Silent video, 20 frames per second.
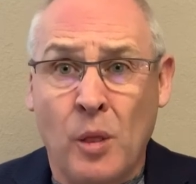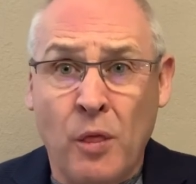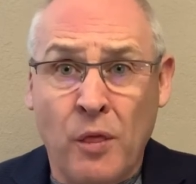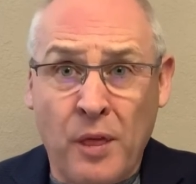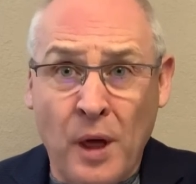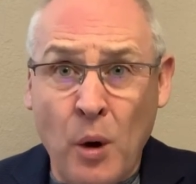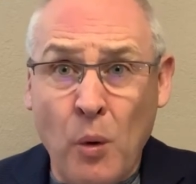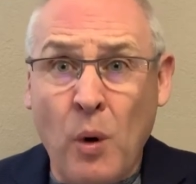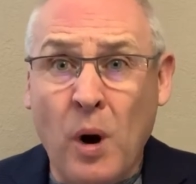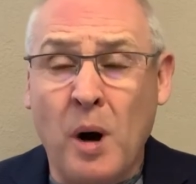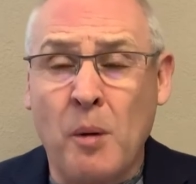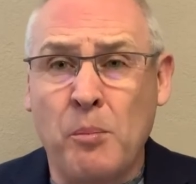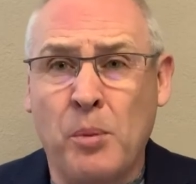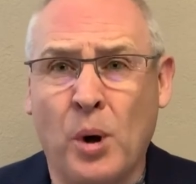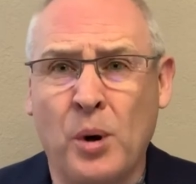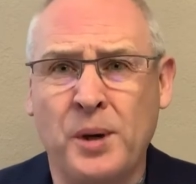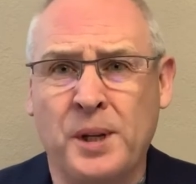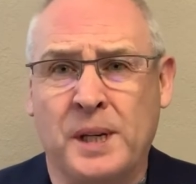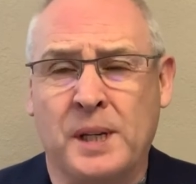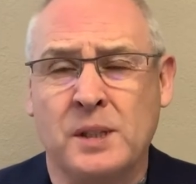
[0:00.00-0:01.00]
Though our
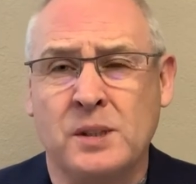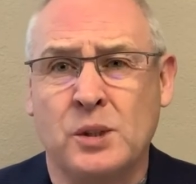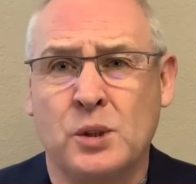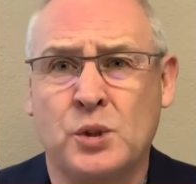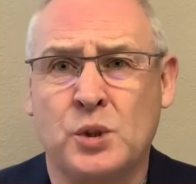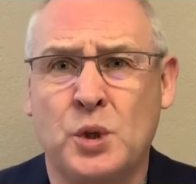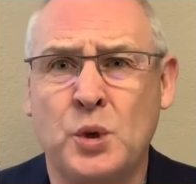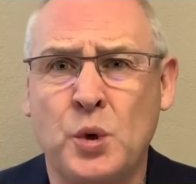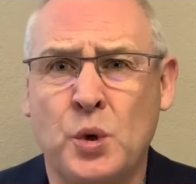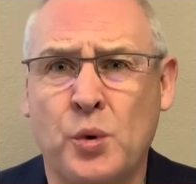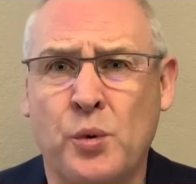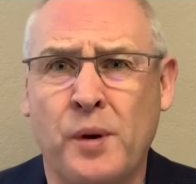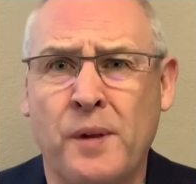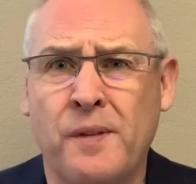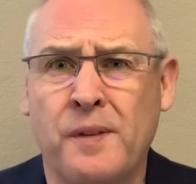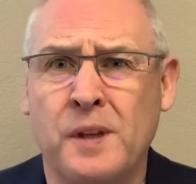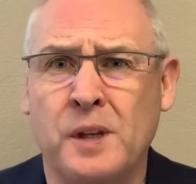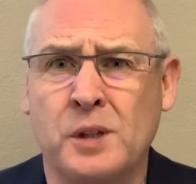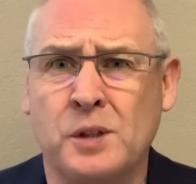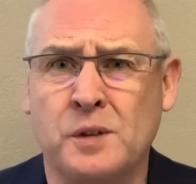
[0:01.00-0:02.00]
bodies, as 2
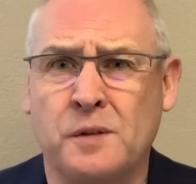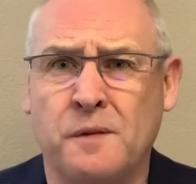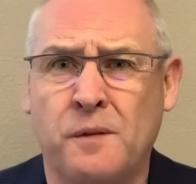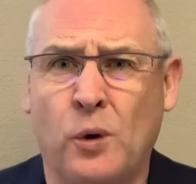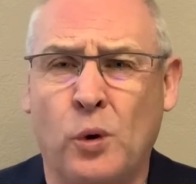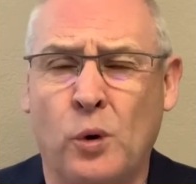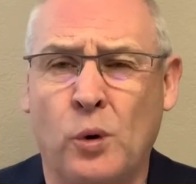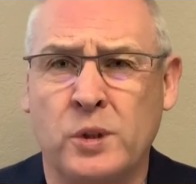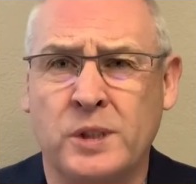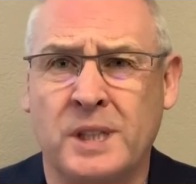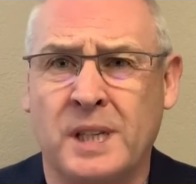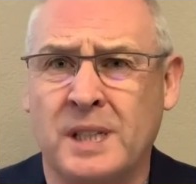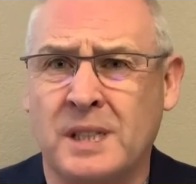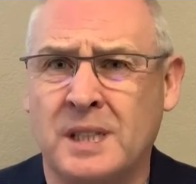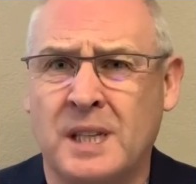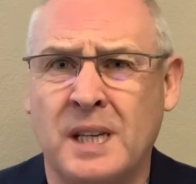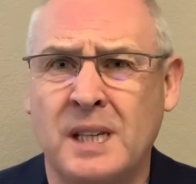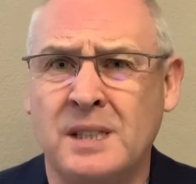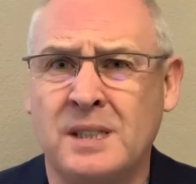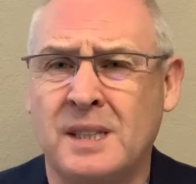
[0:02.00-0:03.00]
Corinthians
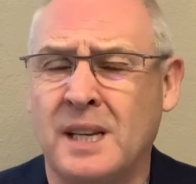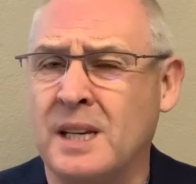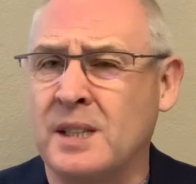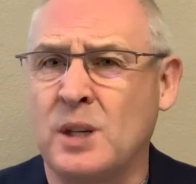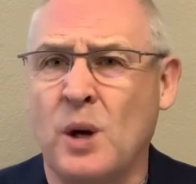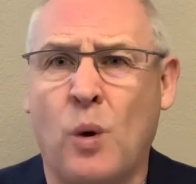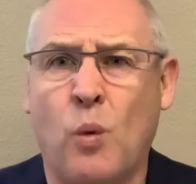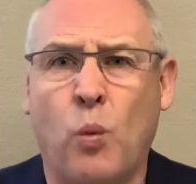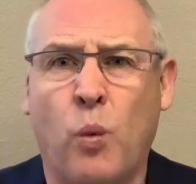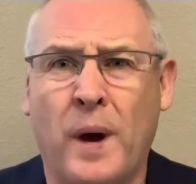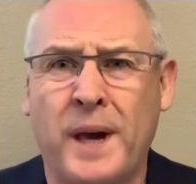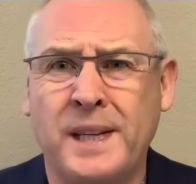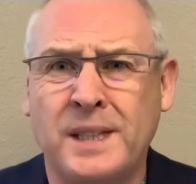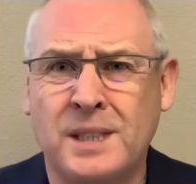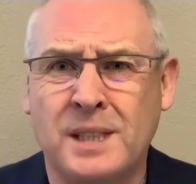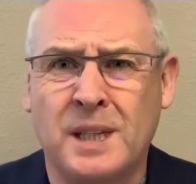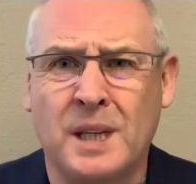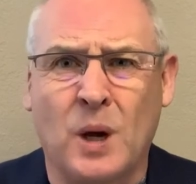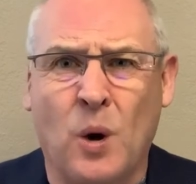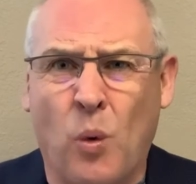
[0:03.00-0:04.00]
4:16 says, are
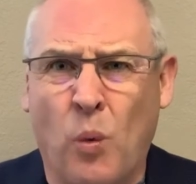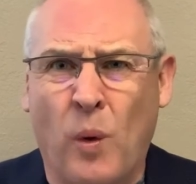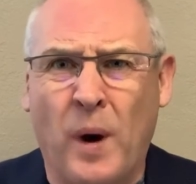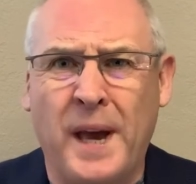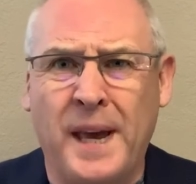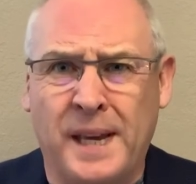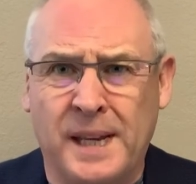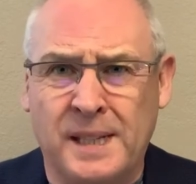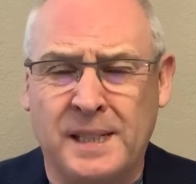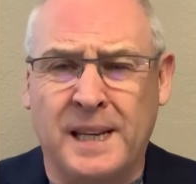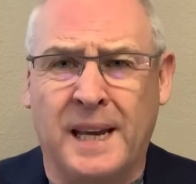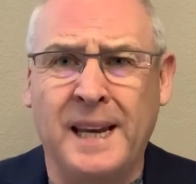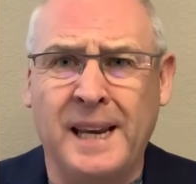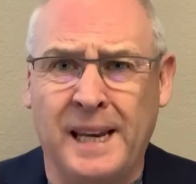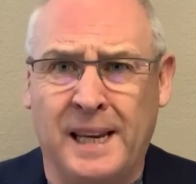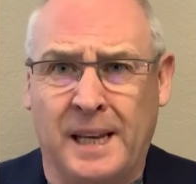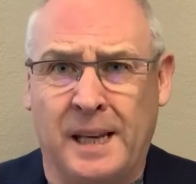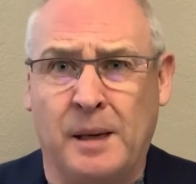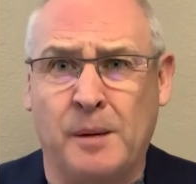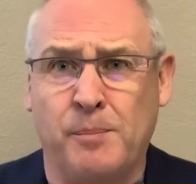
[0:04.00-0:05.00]
wasting away
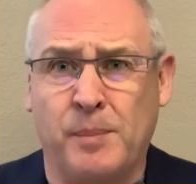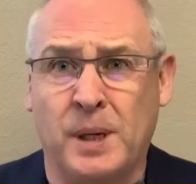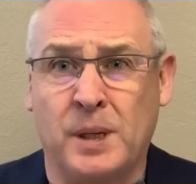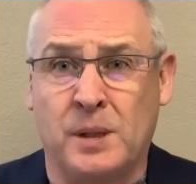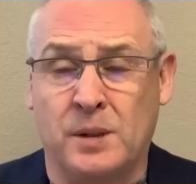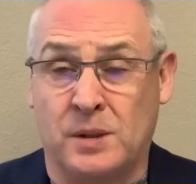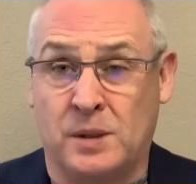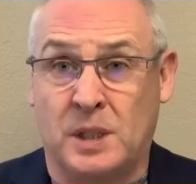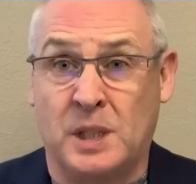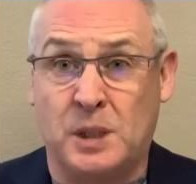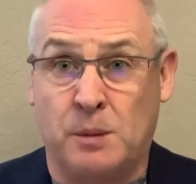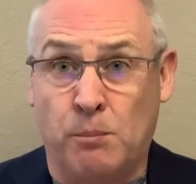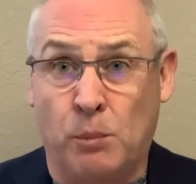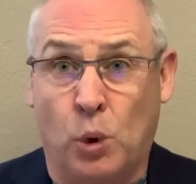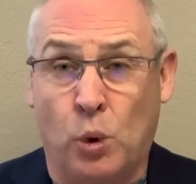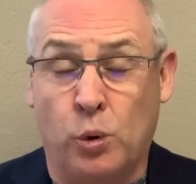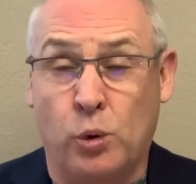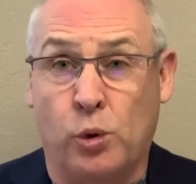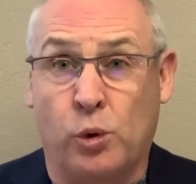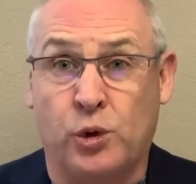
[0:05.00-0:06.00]
daily because this
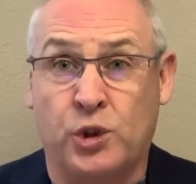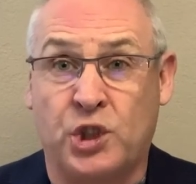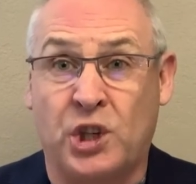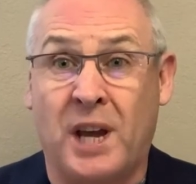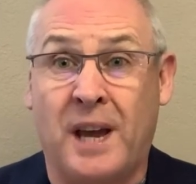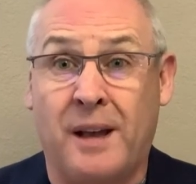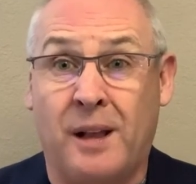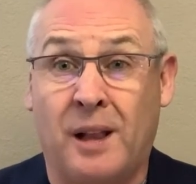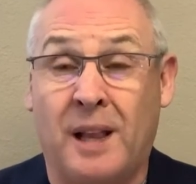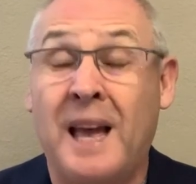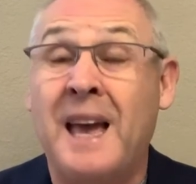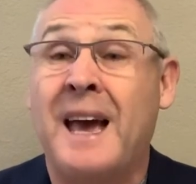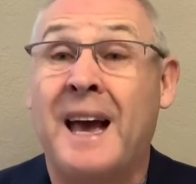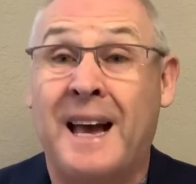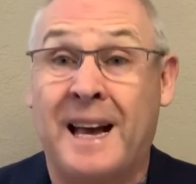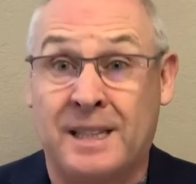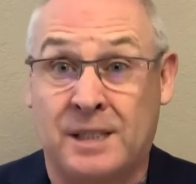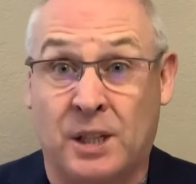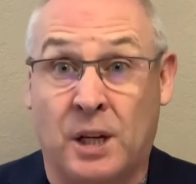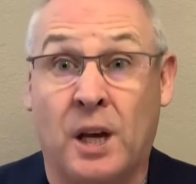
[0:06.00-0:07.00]
mortal shell
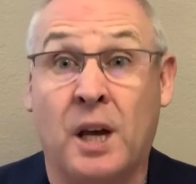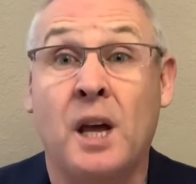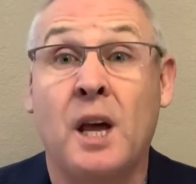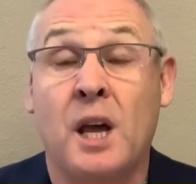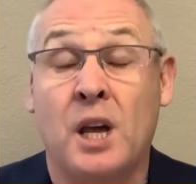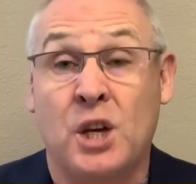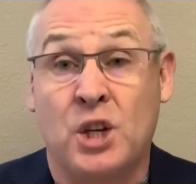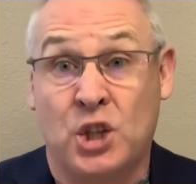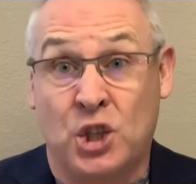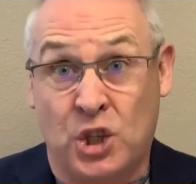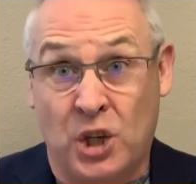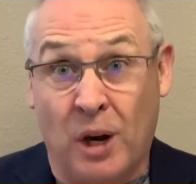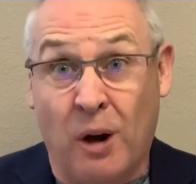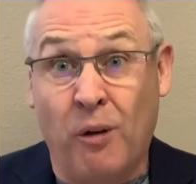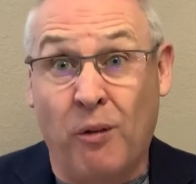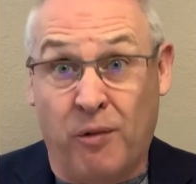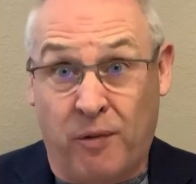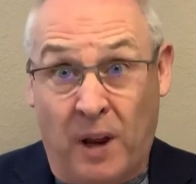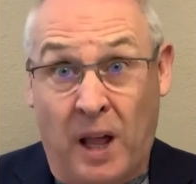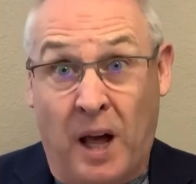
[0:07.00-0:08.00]
has a
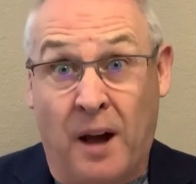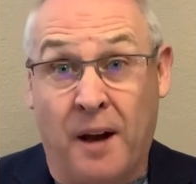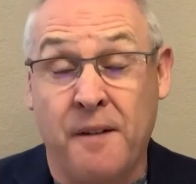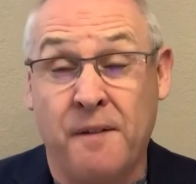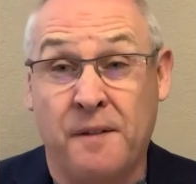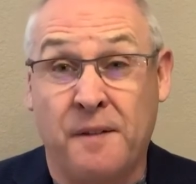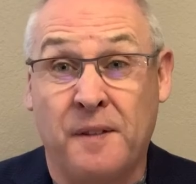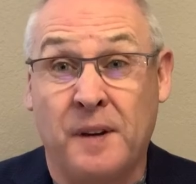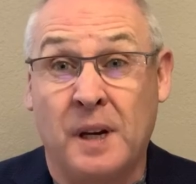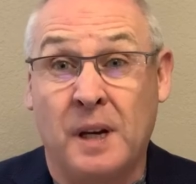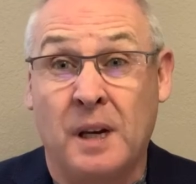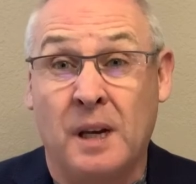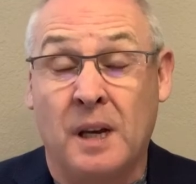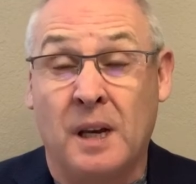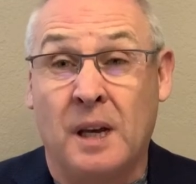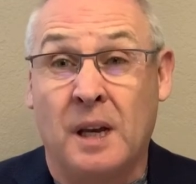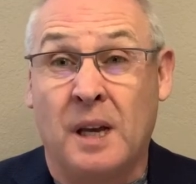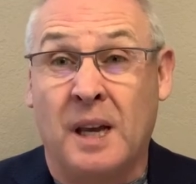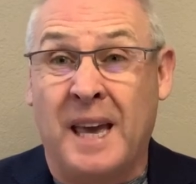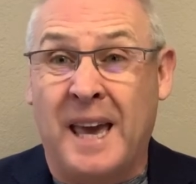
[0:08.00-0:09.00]
shelf life,
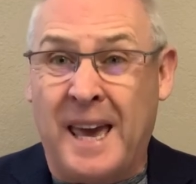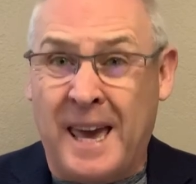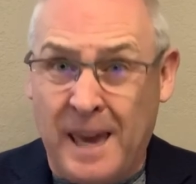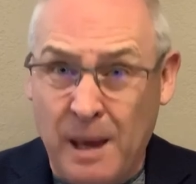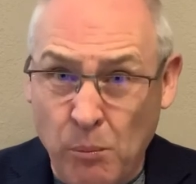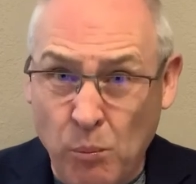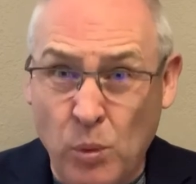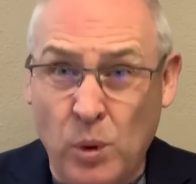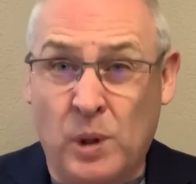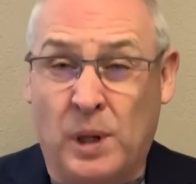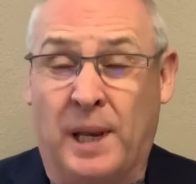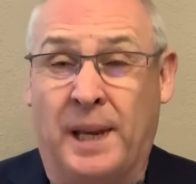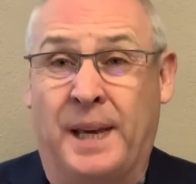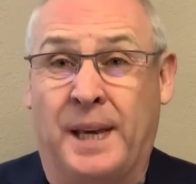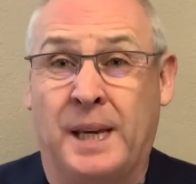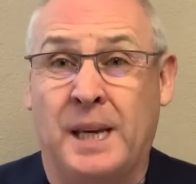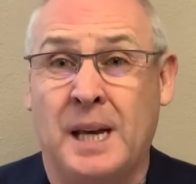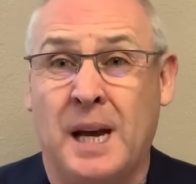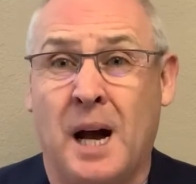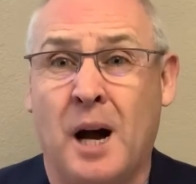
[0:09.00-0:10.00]

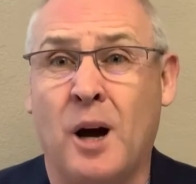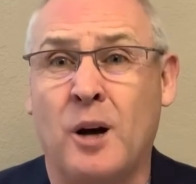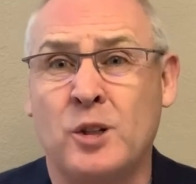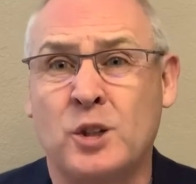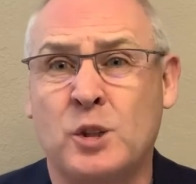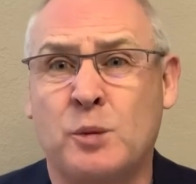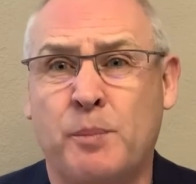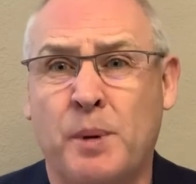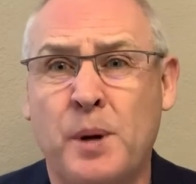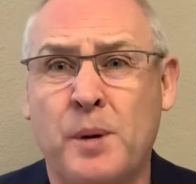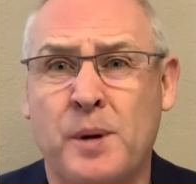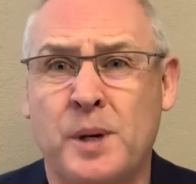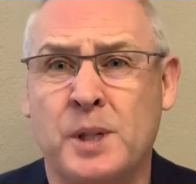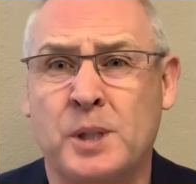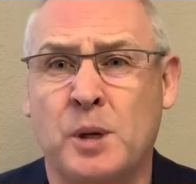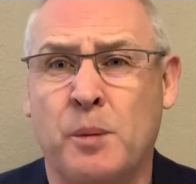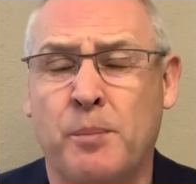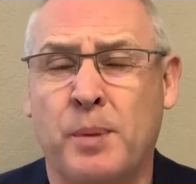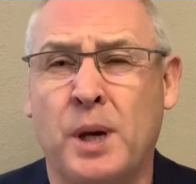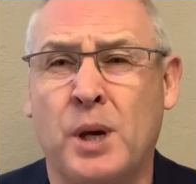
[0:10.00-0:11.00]
inwardly our
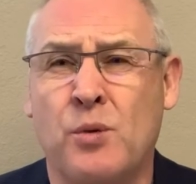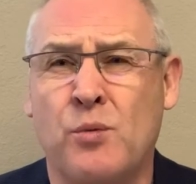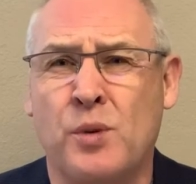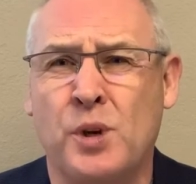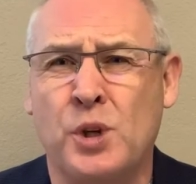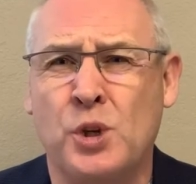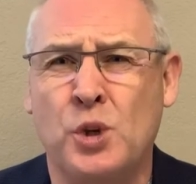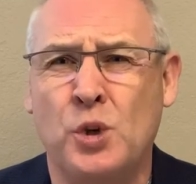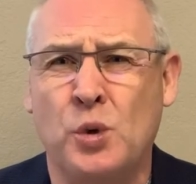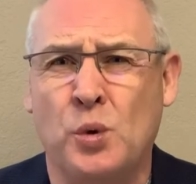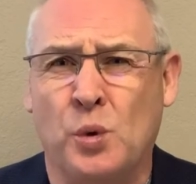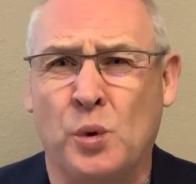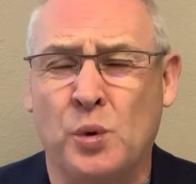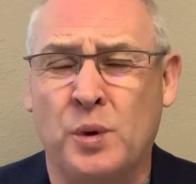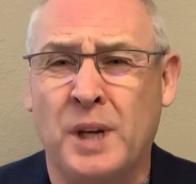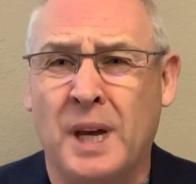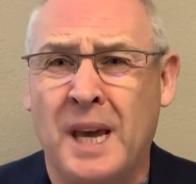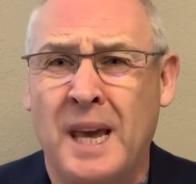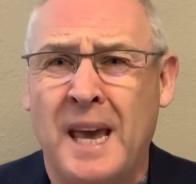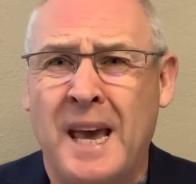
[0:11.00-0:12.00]
spirits are being
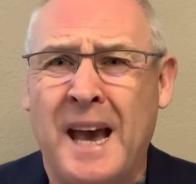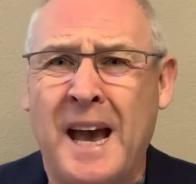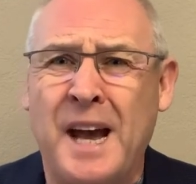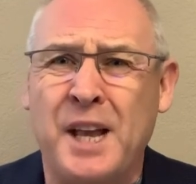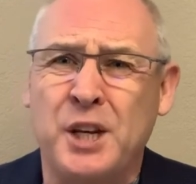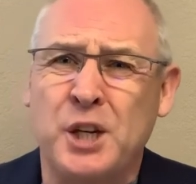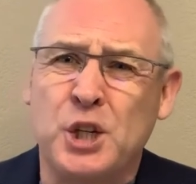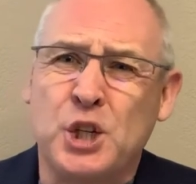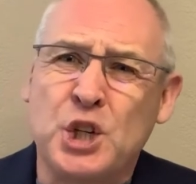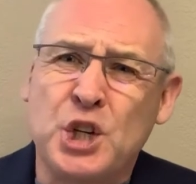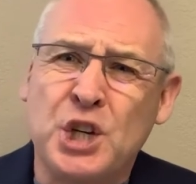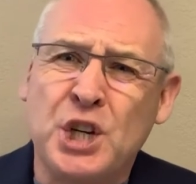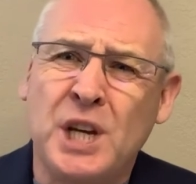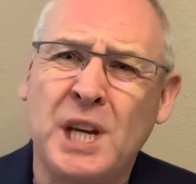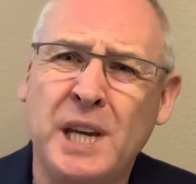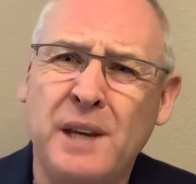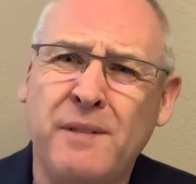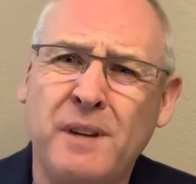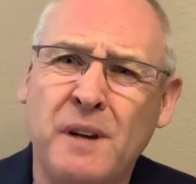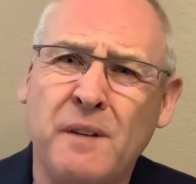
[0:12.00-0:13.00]
renewed and
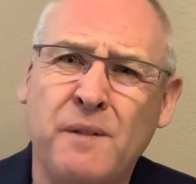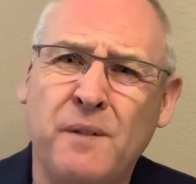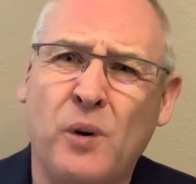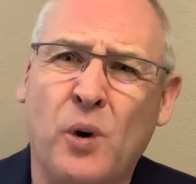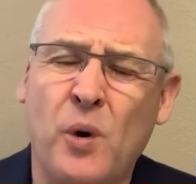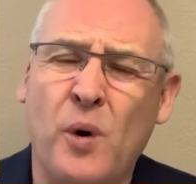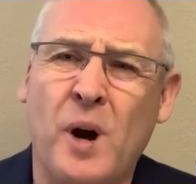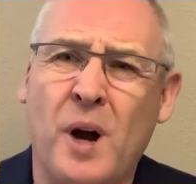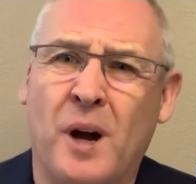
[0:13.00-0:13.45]
achieving for